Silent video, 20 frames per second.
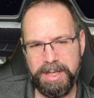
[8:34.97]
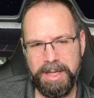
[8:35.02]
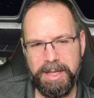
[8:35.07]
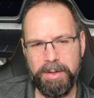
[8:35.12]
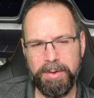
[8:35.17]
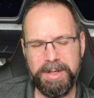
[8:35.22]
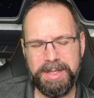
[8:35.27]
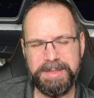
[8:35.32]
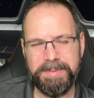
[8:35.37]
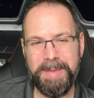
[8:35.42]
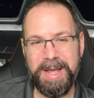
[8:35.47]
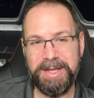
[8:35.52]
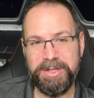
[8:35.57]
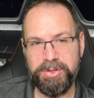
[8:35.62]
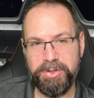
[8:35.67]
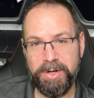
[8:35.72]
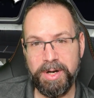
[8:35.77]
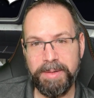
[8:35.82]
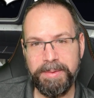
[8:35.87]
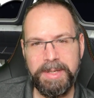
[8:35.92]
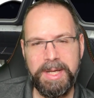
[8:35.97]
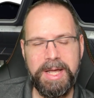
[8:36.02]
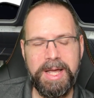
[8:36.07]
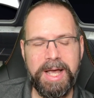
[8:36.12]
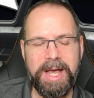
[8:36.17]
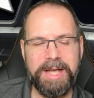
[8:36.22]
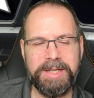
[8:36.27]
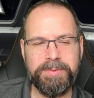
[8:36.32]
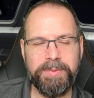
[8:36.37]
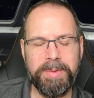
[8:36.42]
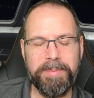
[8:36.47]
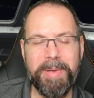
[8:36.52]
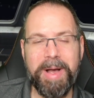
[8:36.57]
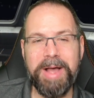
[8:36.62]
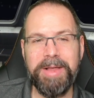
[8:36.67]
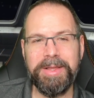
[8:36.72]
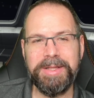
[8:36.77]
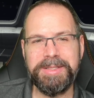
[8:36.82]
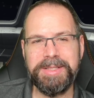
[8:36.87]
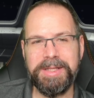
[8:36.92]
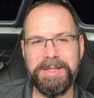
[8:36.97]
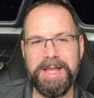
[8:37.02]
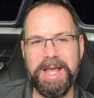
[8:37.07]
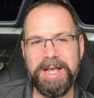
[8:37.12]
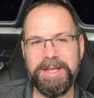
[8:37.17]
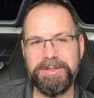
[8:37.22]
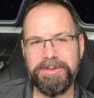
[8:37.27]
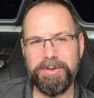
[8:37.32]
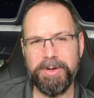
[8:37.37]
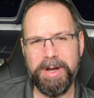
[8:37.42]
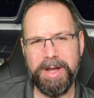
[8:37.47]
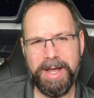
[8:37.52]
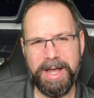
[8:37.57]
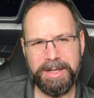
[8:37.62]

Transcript: it, you know, had some extra X-Wing pilots and the extra